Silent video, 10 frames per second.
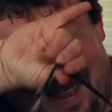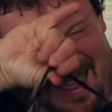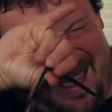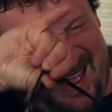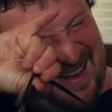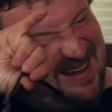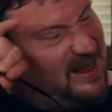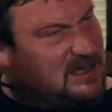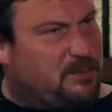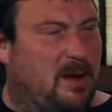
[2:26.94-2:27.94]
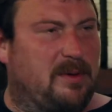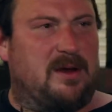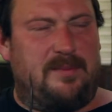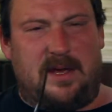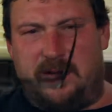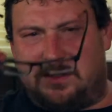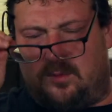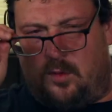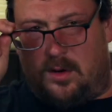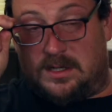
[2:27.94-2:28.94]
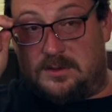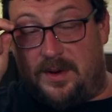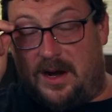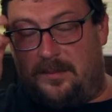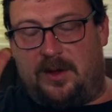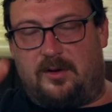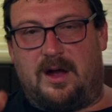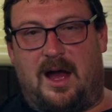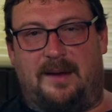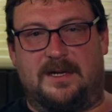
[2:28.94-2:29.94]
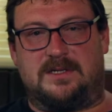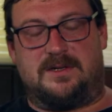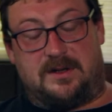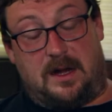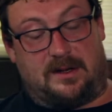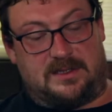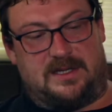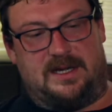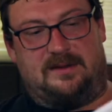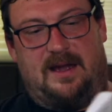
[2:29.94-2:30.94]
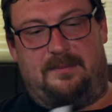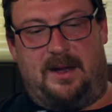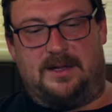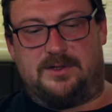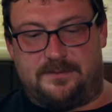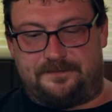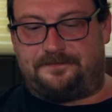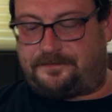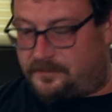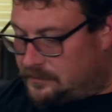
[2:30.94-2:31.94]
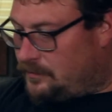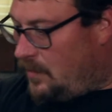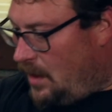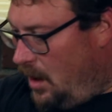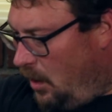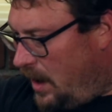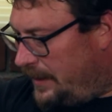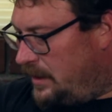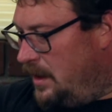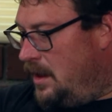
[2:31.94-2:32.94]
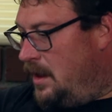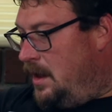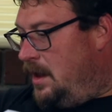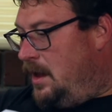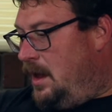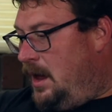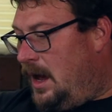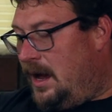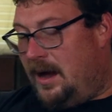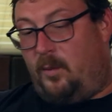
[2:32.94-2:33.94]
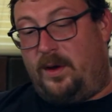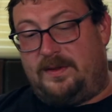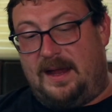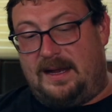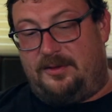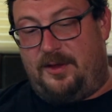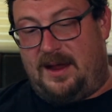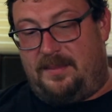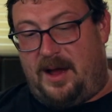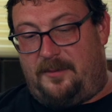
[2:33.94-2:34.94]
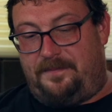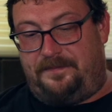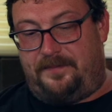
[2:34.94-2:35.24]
and it's probably going to be used in more experimental comics, so you're not going to see it that much. All right. One thing to think about,